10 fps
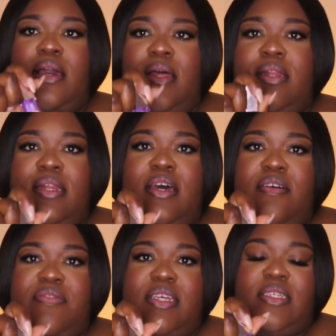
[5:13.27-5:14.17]

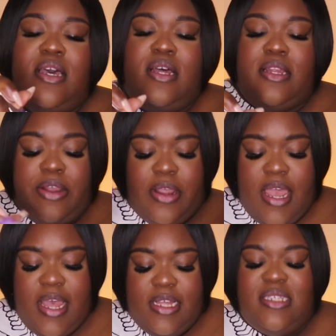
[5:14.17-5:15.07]
love this color.
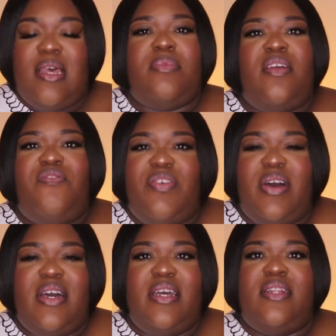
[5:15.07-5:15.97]
Something
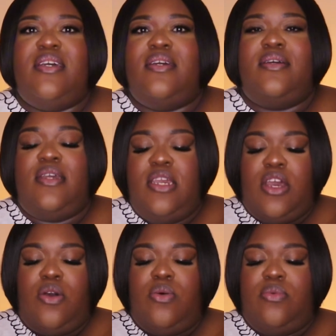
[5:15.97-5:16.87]
fun, you
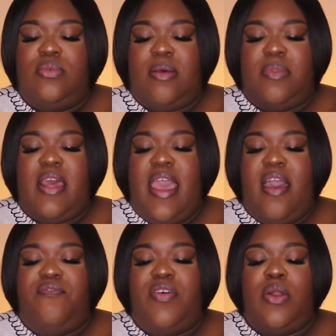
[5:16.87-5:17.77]
know, something to
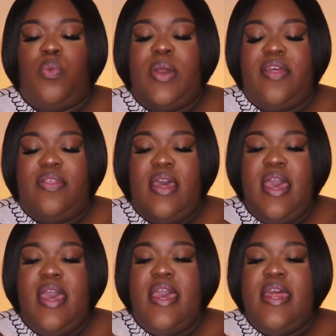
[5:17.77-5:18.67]
have fun with.
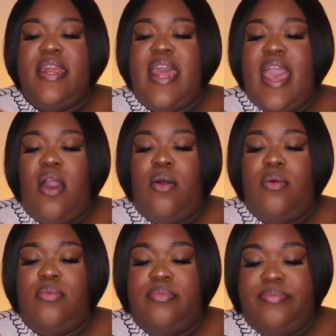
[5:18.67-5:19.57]
Now,